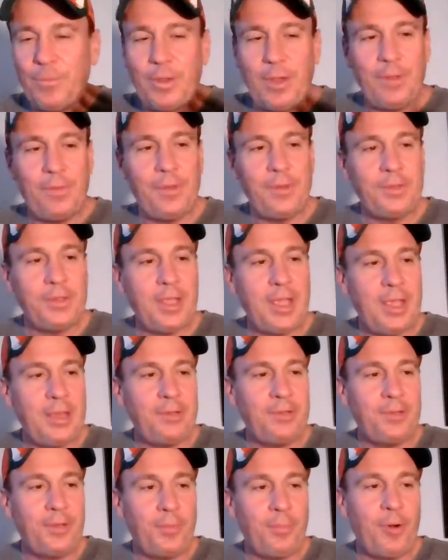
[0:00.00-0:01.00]
In this
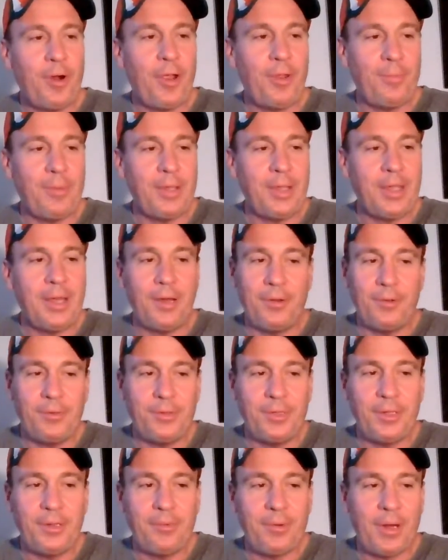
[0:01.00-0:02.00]
case, it'll probably be
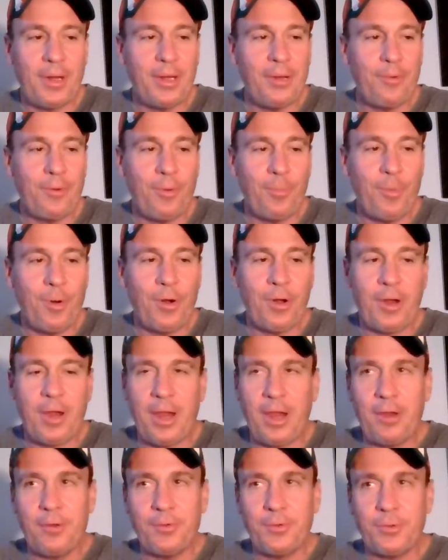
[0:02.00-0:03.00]
Kelce, right, or Mark
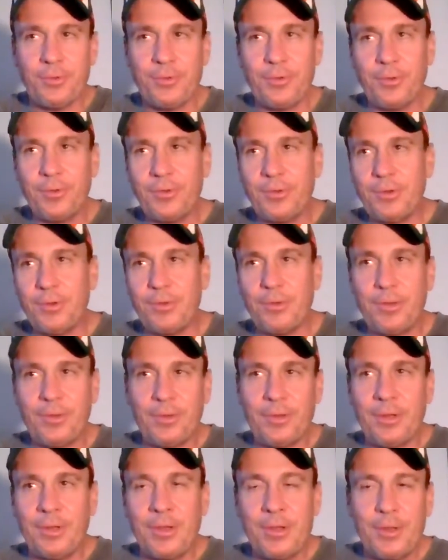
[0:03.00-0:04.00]
Andrews. Those
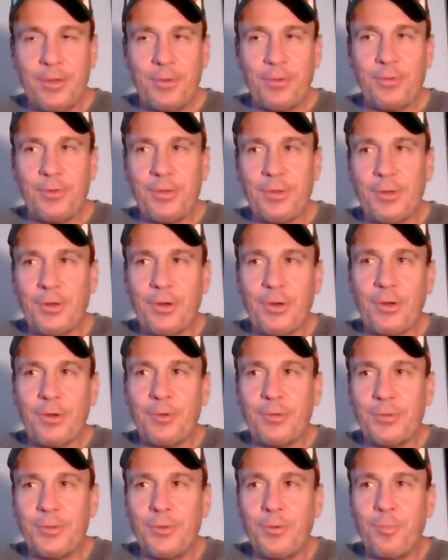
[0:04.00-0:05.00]
are
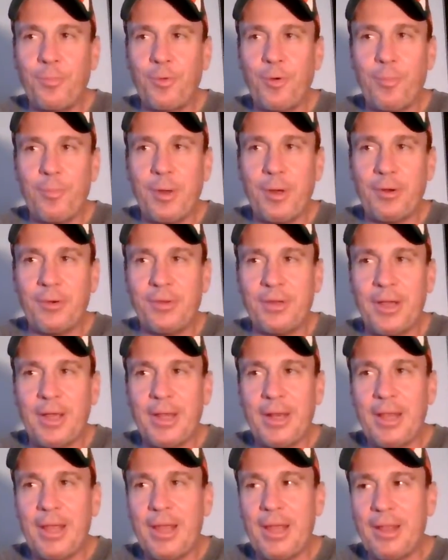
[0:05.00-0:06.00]
your two premier
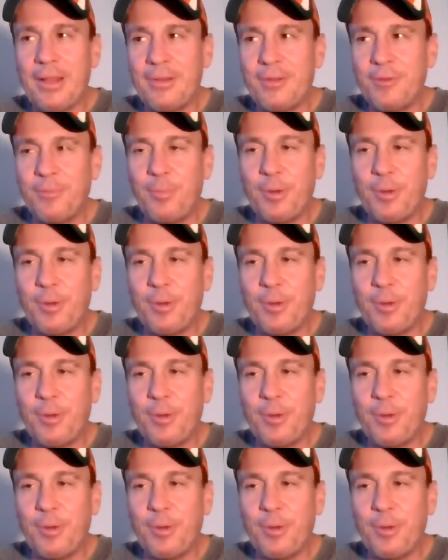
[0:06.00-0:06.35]
tight ends.